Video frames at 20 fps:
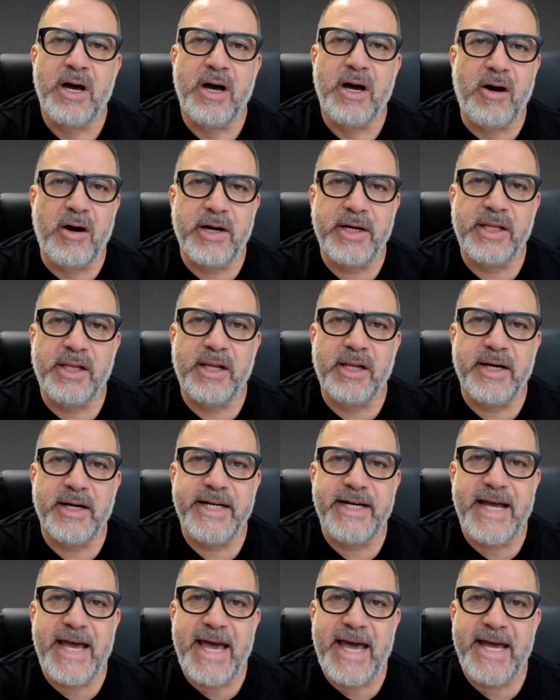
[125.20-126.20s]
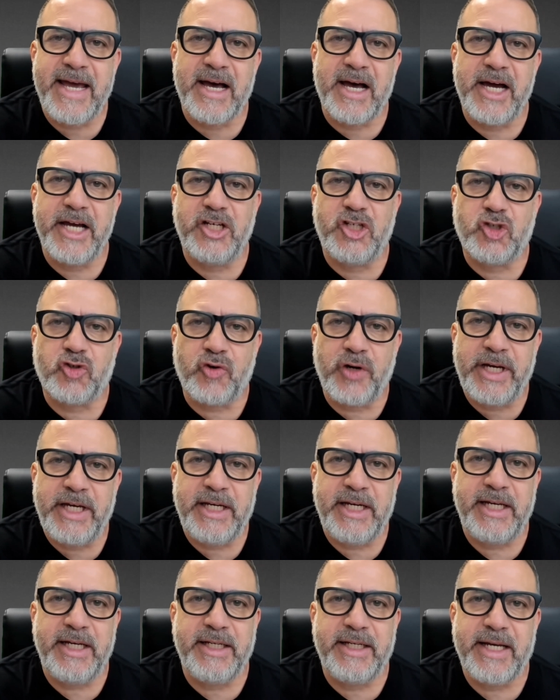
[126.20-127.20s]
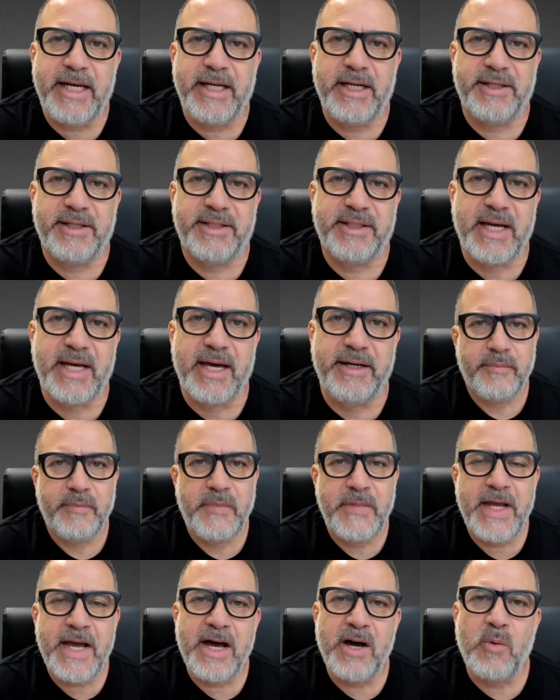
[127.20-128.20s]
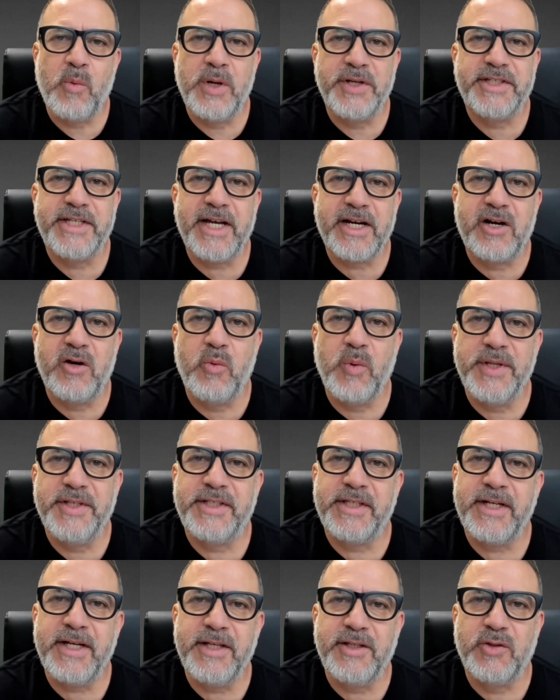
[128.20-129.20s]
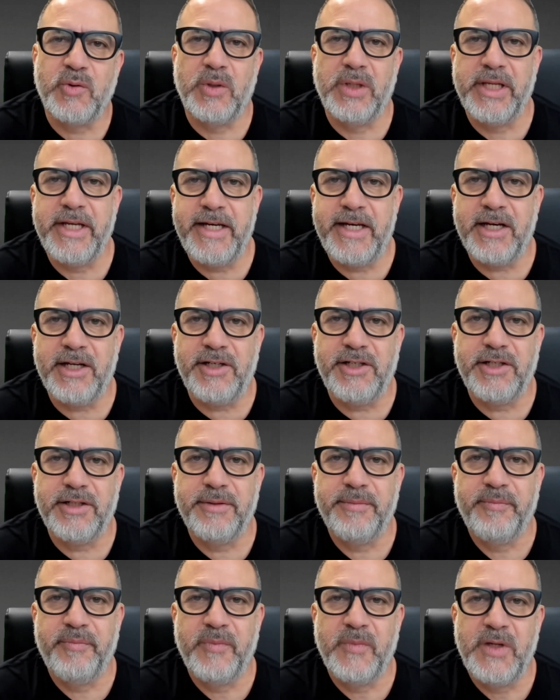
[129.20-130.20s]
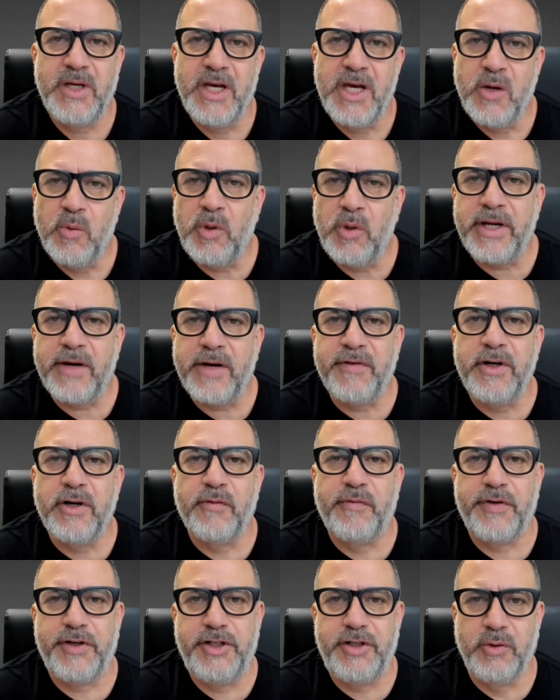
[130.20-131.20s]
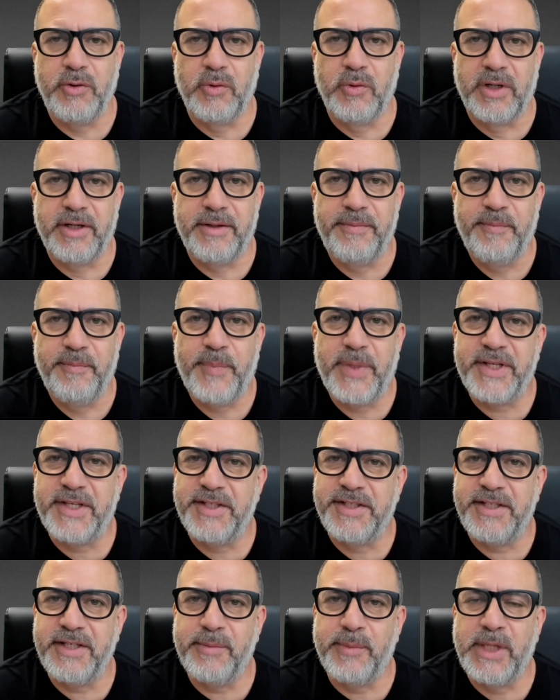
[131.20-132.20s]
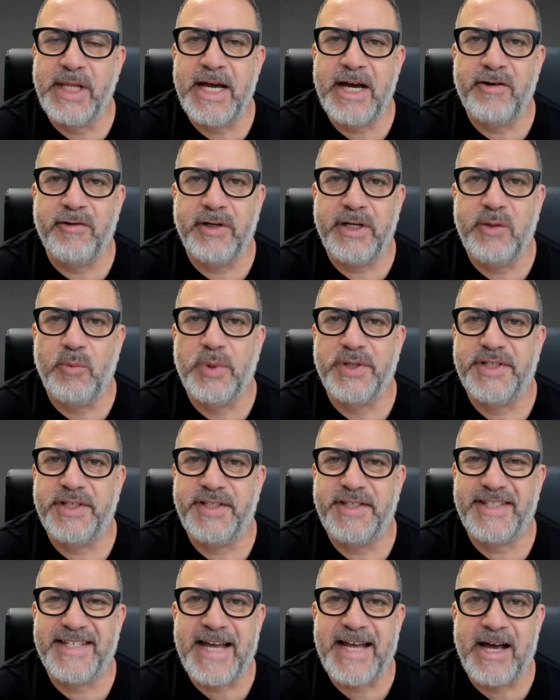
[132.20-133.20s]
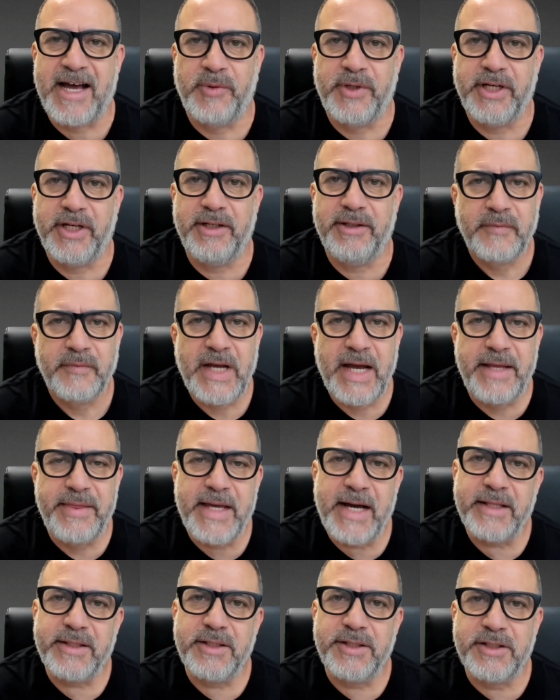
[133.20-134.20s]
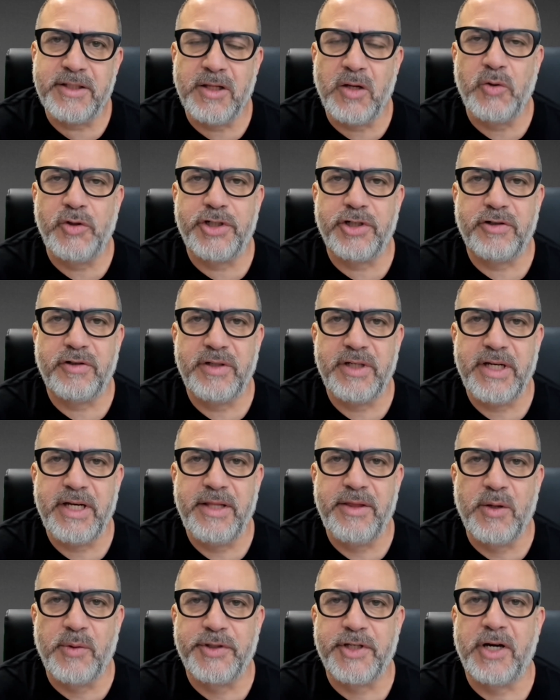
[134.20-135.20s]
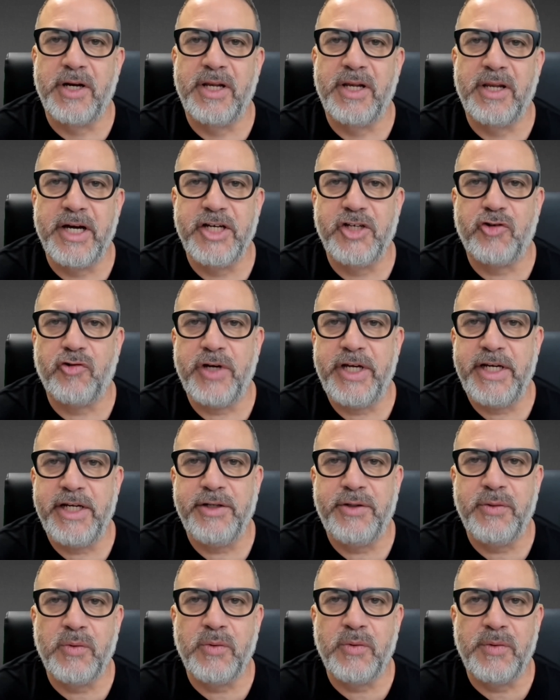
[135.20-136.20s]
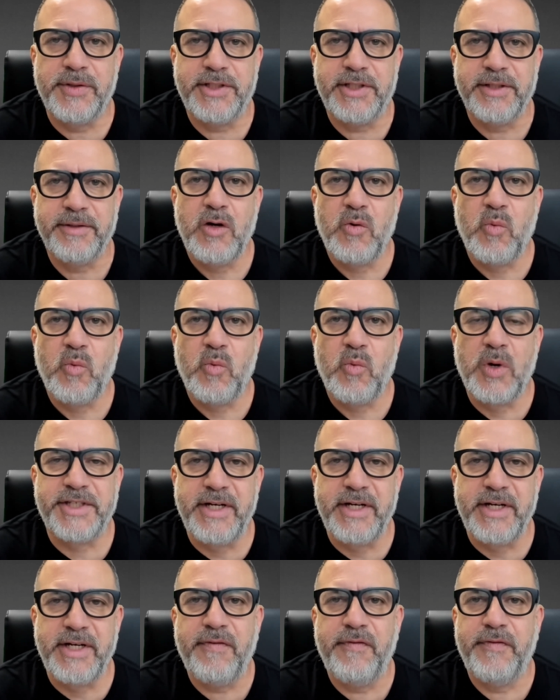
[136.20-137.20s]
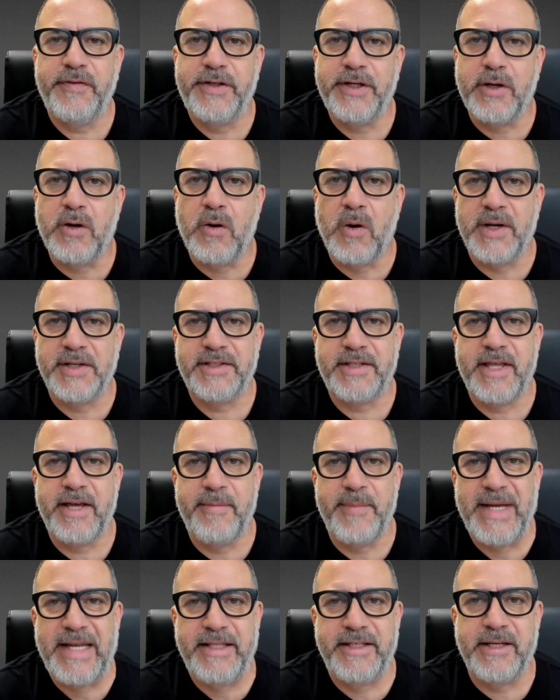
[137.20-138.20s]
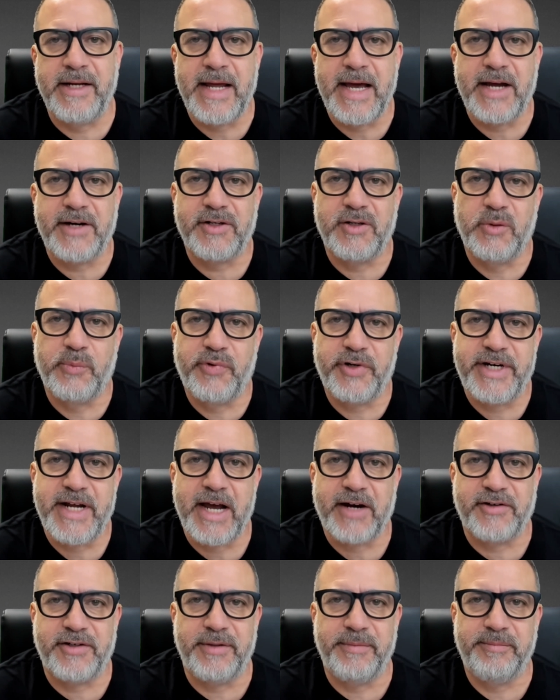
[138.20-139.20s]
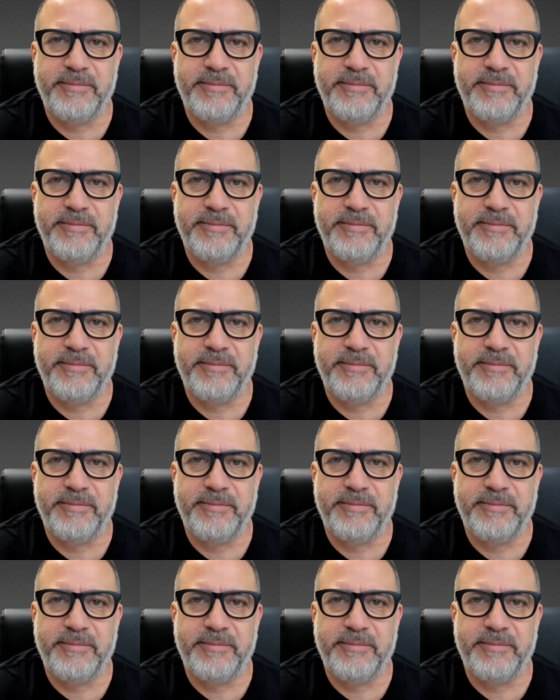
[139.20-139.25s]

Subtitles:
online AI training dataset. Now, was that coincidence or leakage? We'll never know for sure, but the similarity was astounding. And that disclosure in those online training tools was enough to cost them international protection.